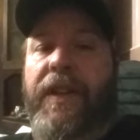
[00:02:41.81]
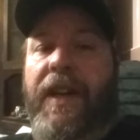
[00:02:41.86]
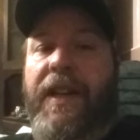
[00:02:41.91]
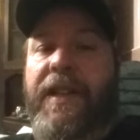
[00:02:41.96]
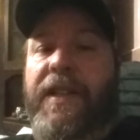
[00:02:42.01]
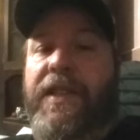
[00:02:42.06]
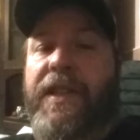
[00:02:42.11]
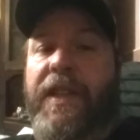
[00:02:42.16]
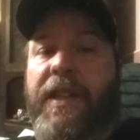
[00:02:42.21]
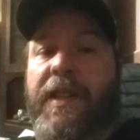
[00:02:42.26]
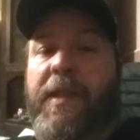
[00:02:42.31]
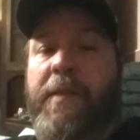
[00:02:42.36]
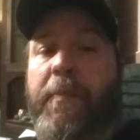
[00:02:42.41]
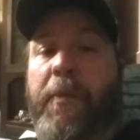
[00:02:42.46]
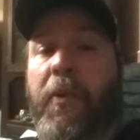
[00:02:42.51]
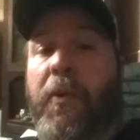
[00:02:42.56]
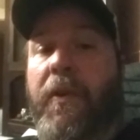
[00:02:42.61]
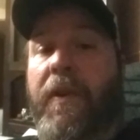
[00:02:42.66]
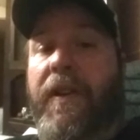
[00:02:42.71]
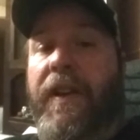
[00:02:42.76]
96
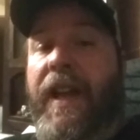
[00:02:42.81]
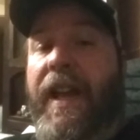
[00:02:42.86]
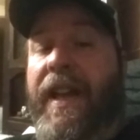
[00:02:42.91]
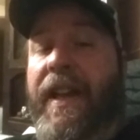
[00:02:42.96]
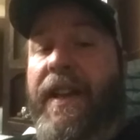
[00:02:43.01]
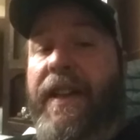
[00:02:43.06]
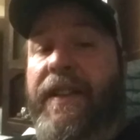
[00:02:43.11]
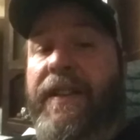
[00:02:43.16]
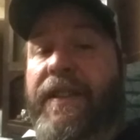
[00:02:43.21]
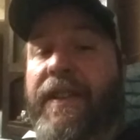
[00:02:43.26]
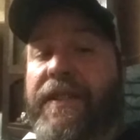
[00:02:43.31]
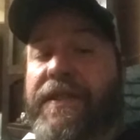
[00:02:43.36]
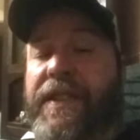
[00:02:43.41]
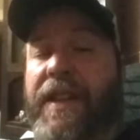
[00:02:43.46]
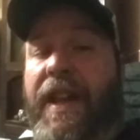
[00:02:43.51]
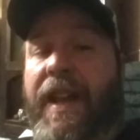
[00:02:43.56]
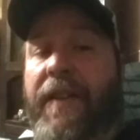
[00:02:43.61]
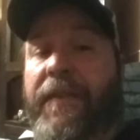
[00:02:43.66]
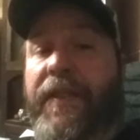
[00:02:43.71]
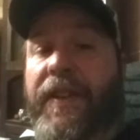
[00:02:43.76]
sport
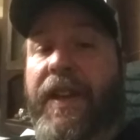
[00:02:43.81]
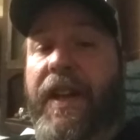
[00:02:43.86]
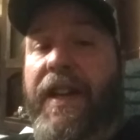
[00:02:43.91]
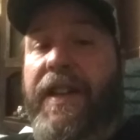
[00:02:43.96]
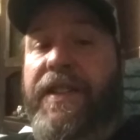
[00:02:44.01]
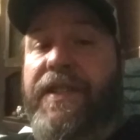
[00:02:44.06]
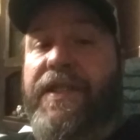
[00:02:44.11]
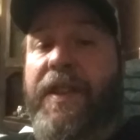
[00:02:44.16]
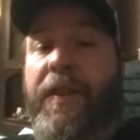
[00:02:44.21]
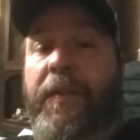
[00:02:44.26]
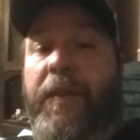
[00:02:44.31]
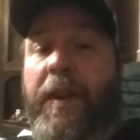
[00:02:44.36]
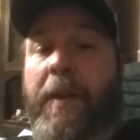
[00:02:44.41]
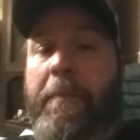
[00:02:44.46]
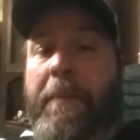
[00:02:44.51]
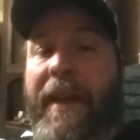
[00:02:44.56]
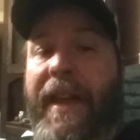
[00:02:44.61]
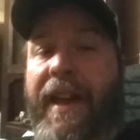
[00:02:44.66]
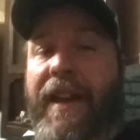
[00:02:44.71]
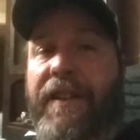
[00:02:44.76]
doesn't have the 97
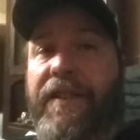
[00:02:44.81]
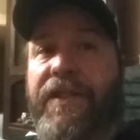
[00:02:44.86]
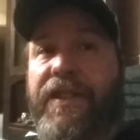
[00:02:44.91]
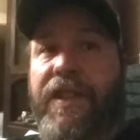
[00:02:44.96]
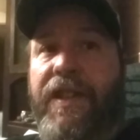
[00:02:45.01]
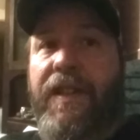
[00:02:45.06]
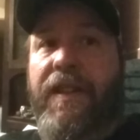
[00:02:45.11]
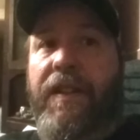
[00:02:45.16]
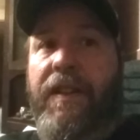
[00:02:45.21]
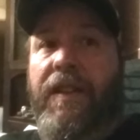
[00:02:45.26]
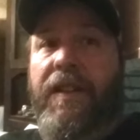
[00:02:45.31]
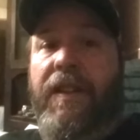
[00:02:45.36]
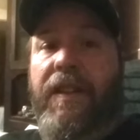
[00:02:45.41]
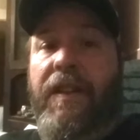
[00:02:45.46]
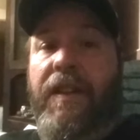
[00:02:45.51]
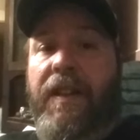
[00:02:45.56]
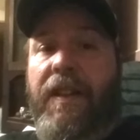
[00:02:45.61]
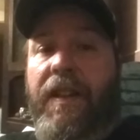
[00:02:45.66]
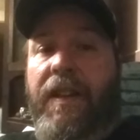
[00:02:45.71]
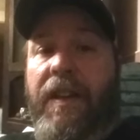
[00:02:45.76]
up hatch.
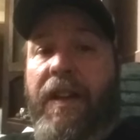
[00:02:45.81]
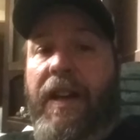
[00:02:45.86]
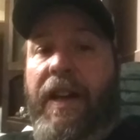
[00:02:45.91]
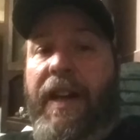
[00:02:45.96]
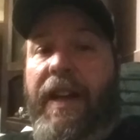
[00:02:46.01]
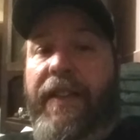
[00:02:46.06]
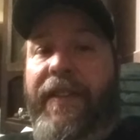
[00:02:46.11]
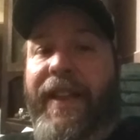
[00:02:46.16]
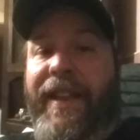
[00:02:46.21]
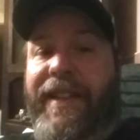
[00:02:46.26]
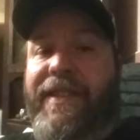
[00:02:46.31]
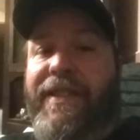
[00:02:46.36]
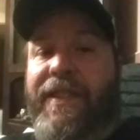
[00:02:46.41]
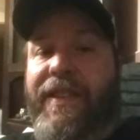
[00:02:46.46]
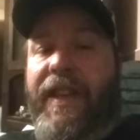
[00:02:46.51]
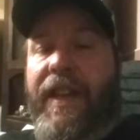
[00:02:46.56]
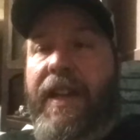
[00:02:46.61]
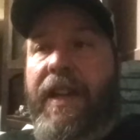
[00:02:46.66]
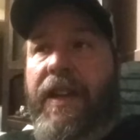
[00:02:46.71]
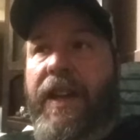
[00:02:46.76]
That's the
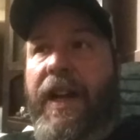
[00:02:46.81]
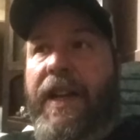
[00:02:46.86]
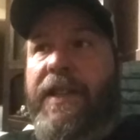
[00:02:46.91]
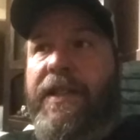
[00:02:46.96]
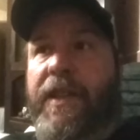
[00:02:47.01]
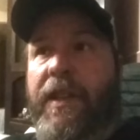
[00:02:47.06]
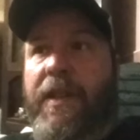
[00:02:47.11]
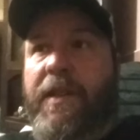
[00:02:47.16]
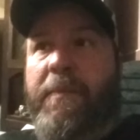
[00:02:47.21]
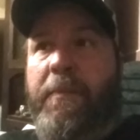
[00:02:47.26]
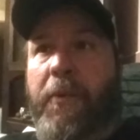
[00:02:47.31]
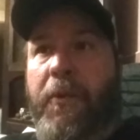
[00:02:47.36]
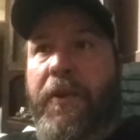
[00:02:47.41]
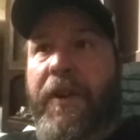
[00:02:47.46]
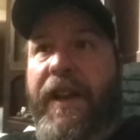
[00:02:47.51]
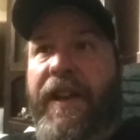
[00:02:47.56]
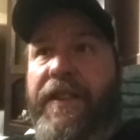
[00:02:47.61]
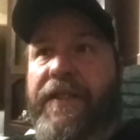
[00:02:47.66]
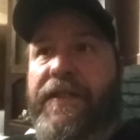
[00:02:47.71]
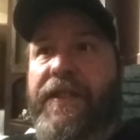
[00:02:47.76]
thing. A 96
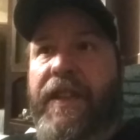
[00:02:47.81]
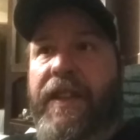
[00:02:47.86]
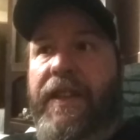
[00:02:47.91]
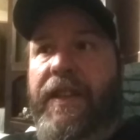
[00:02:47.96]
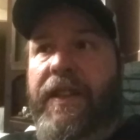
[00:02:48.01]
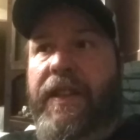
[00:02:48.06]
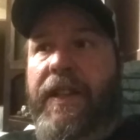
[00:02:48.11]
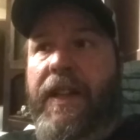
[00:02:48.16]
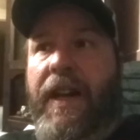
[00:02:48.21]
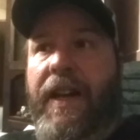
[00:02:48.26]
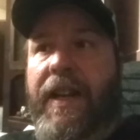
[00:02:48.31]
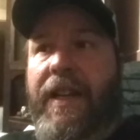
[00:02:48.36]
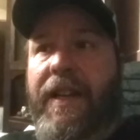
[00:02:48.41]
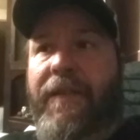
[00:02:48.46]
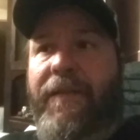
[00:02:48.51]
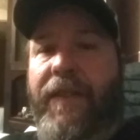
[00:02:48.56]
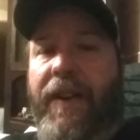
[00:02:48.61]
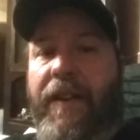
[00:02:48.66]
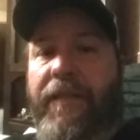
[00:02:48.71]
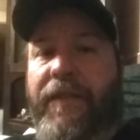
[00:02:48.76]
sport has the
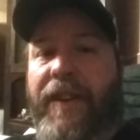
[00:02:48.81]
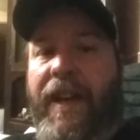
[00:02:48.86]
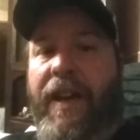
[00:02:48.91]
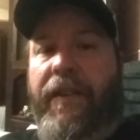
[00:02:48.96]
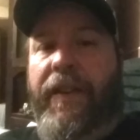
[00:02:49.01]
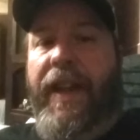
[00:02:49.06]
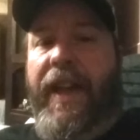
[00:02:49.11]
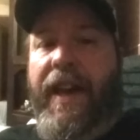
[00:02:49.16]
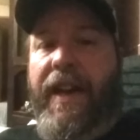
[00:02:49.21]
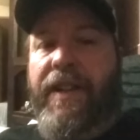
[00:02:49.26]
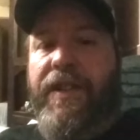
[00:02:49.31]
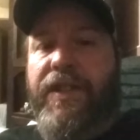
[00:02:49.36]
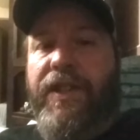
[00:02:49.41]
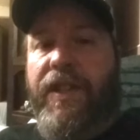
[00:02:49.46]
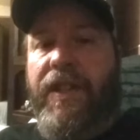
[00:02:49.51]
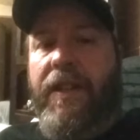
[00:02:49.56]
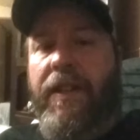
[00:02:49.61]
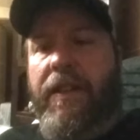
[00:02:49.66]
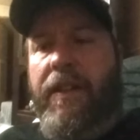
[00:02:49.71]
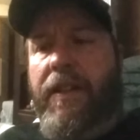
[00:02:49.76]
95 down hatch.